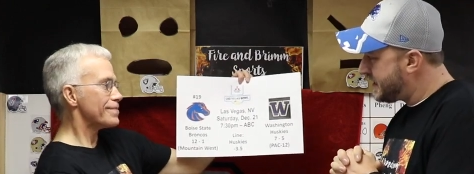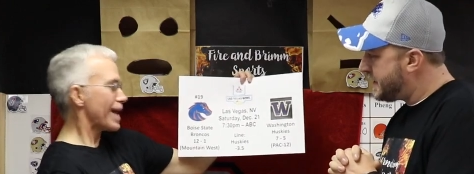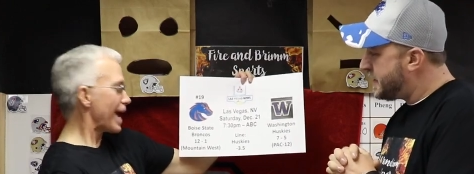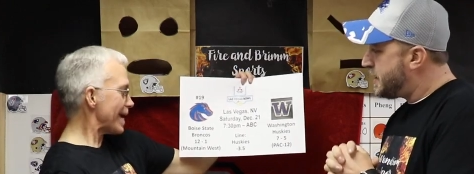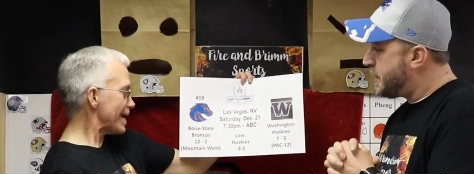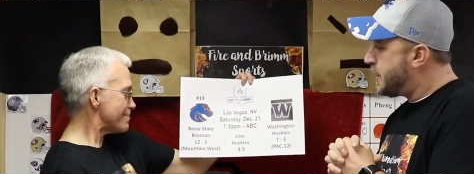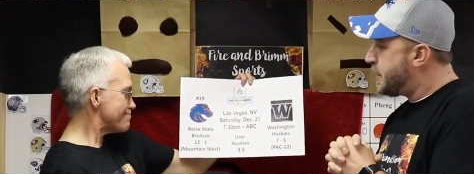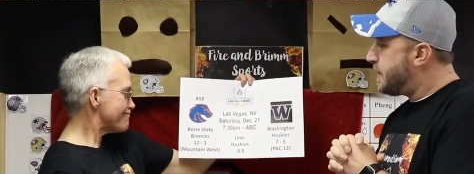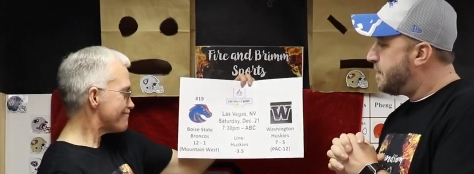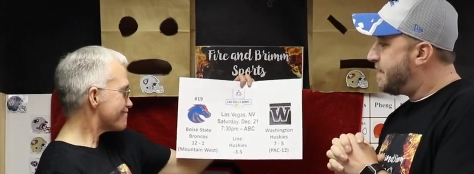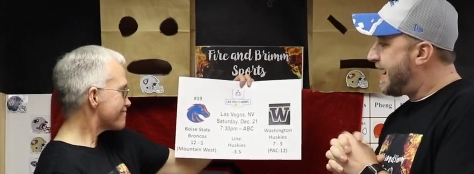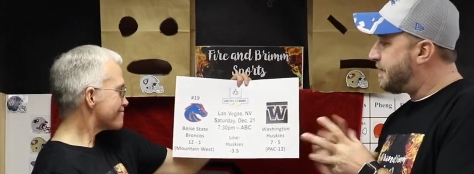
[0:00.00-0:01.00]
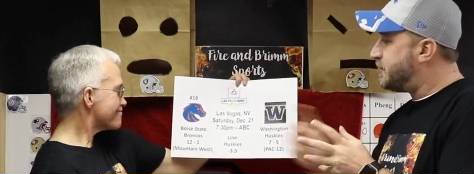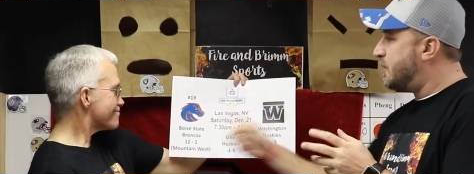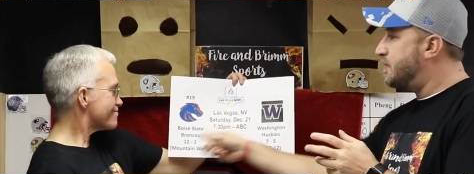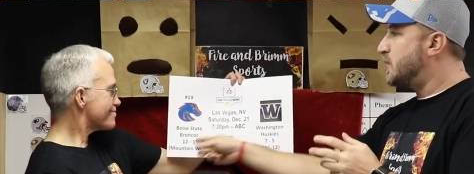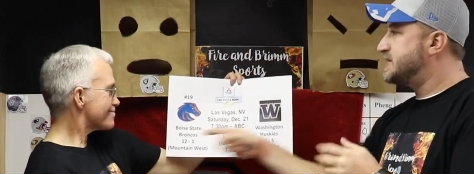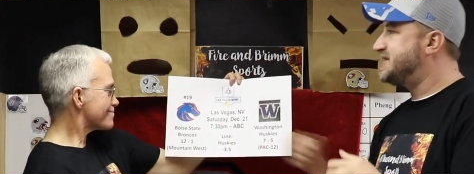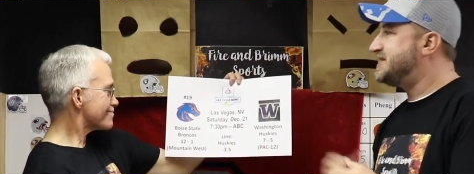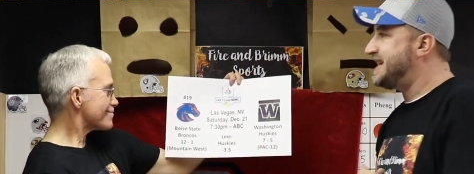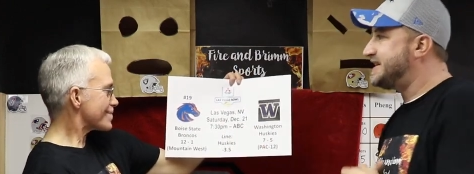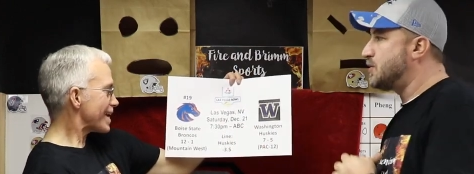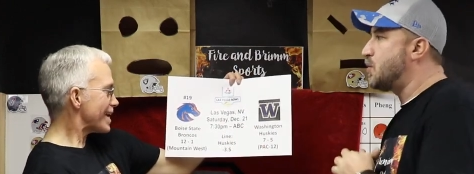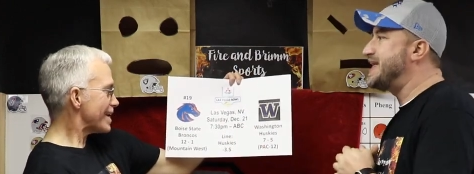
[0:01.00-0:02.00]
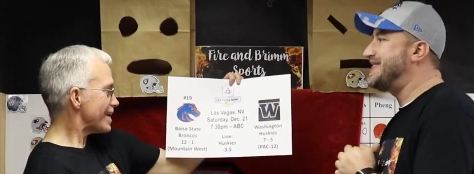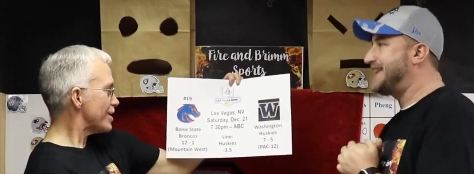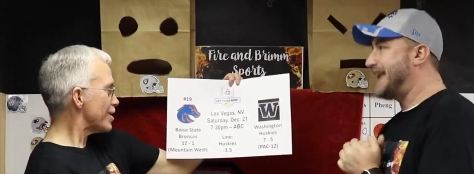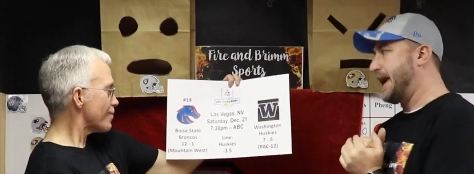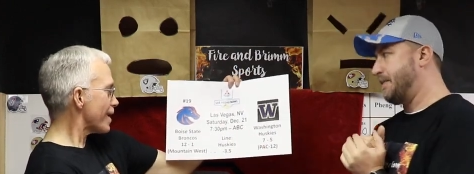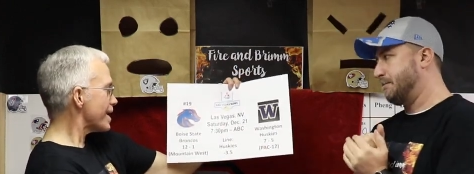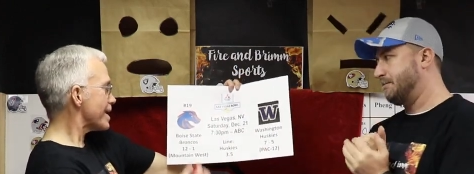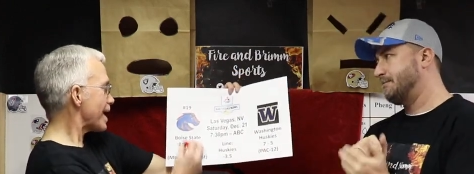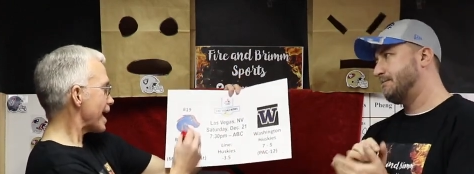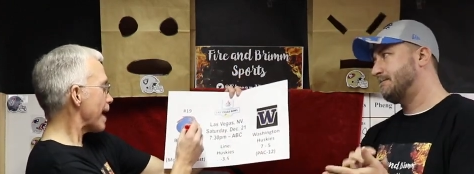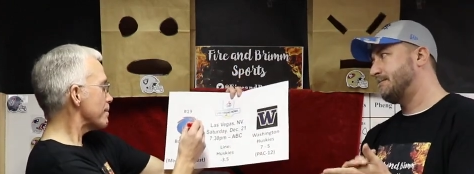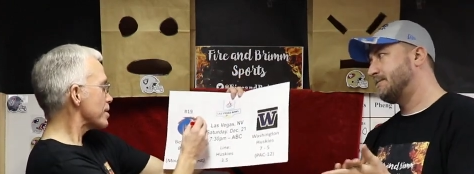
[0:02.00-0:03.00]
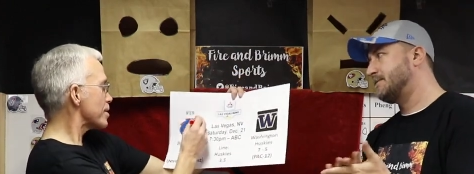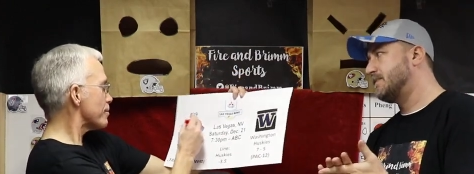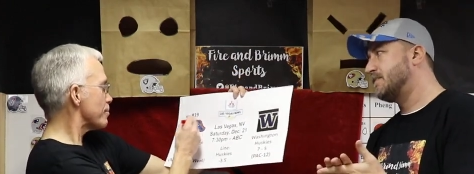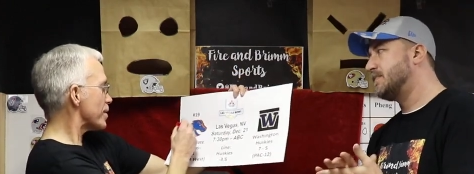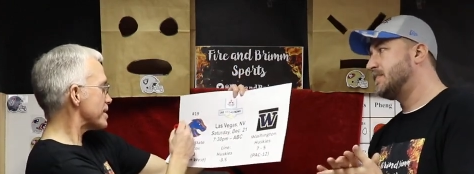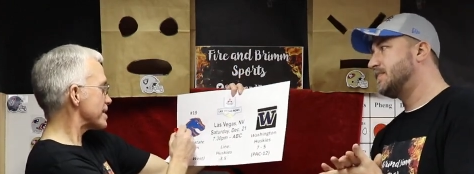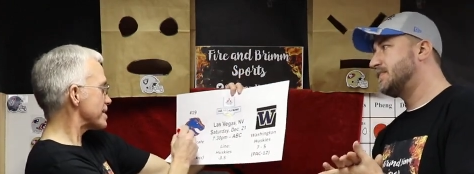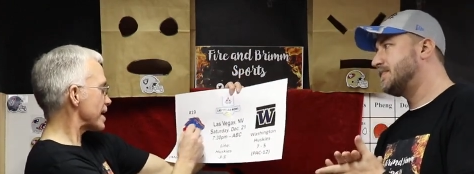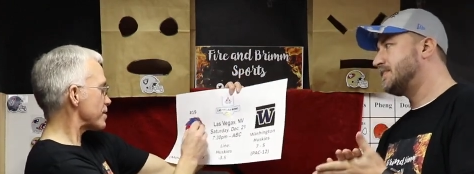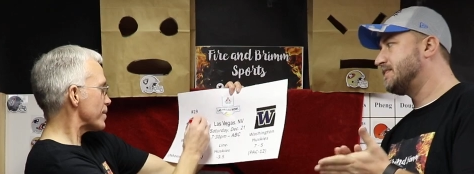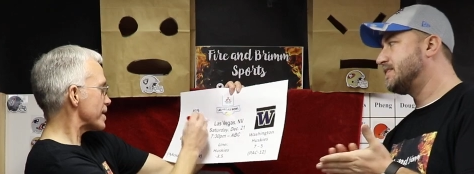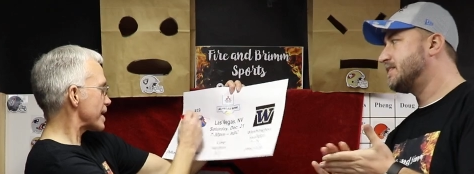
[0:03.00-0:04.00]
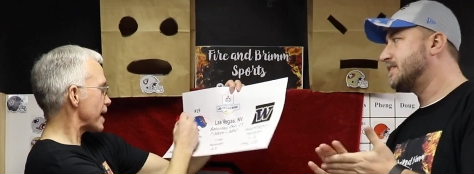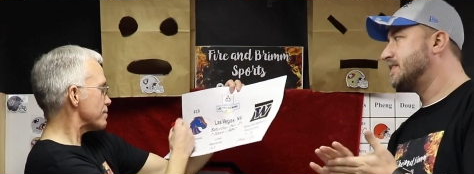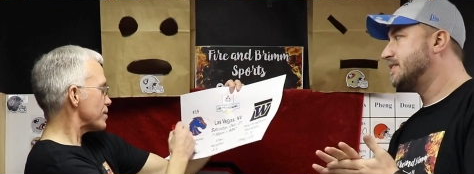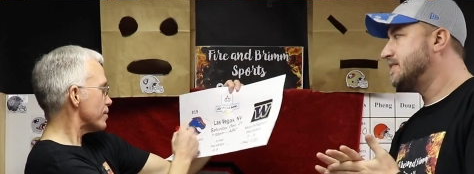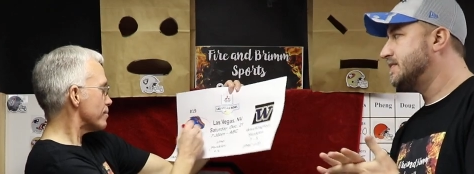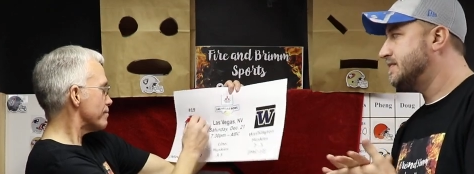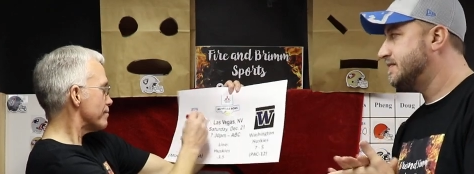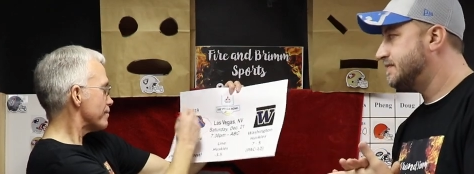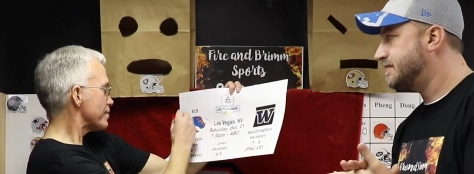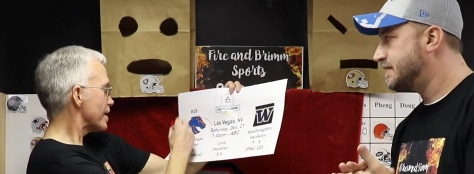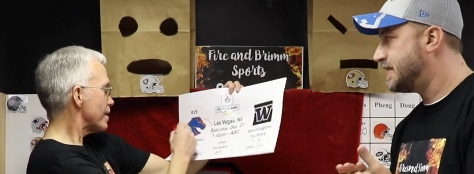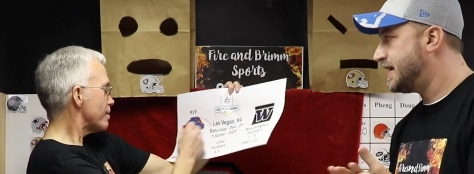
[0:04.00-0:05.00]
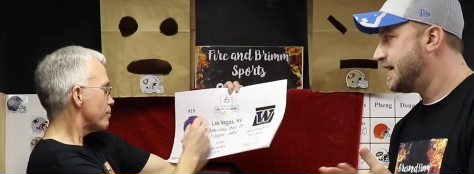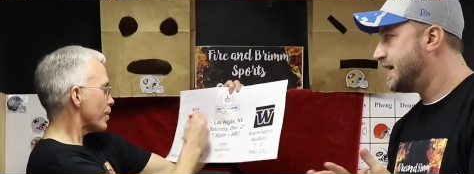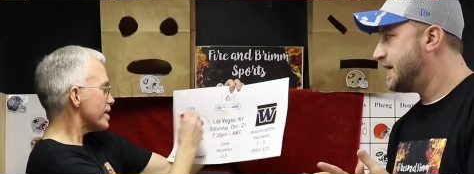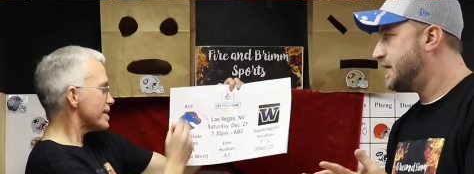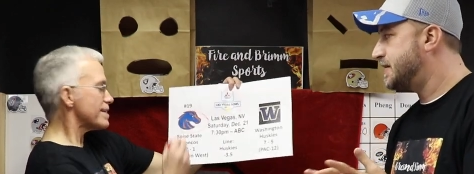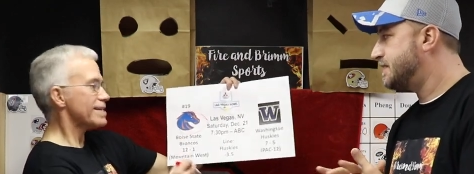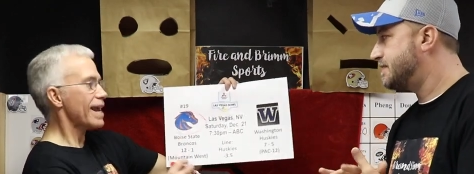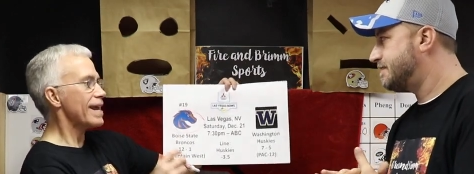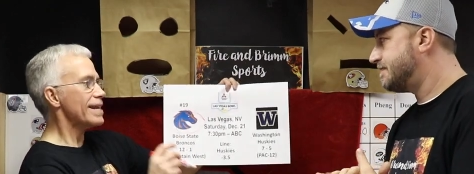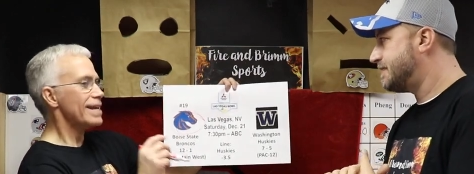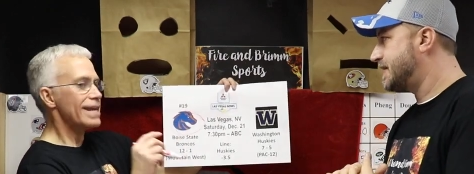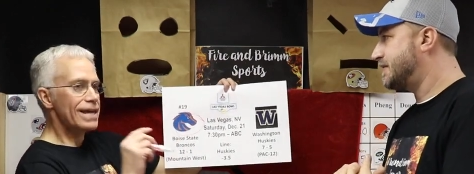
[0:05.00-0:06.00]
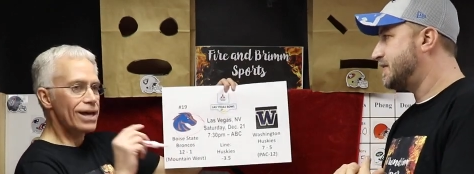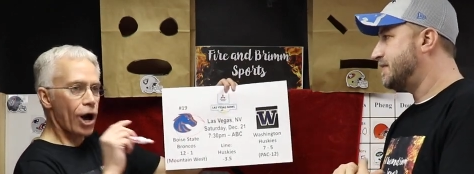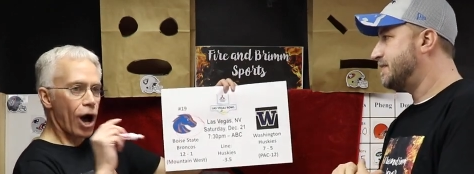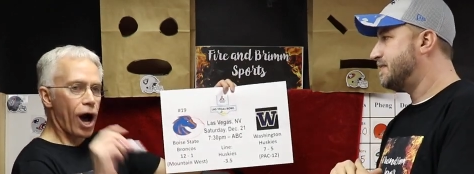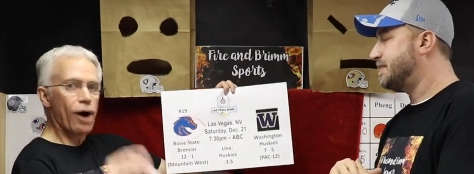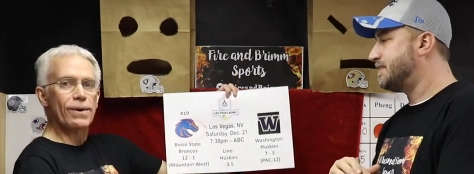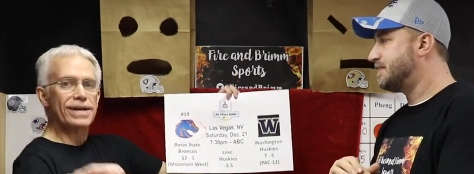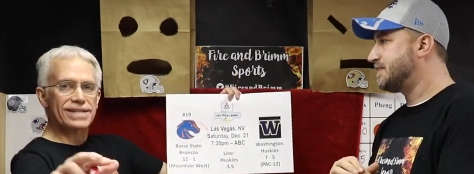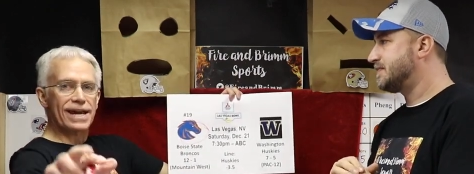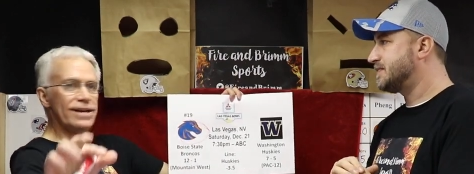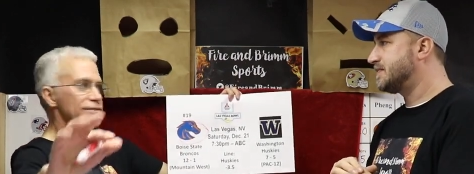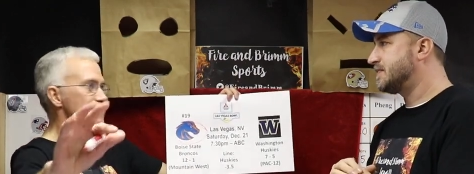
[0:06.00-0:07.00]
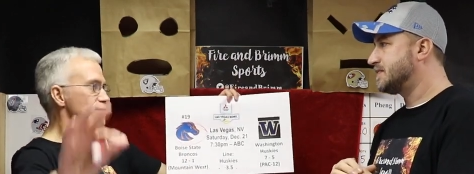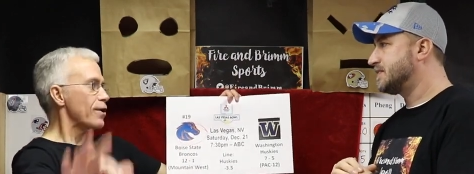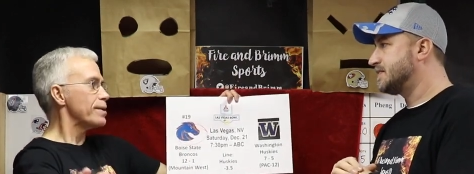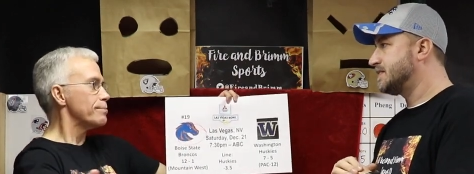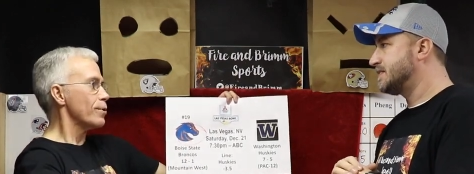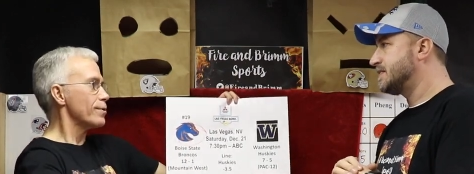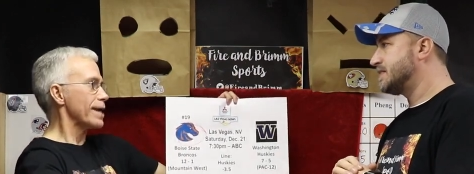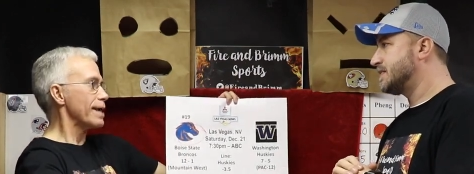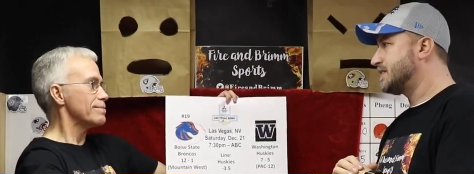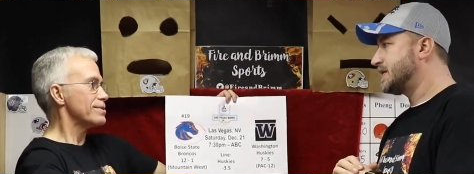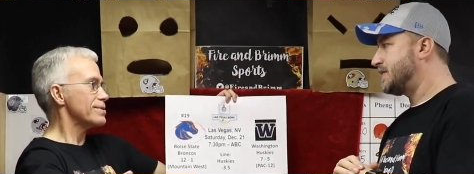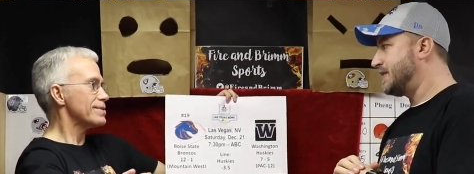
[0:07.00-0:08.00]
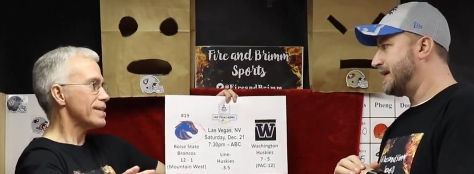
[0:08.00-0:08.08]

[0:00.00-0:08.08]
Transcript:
Speaker 1: That, I'm going Boise State to win
Speaker 2: the you game. You know what? I'm going to go Boise State to win the game too. Boise State always has fun bowl games.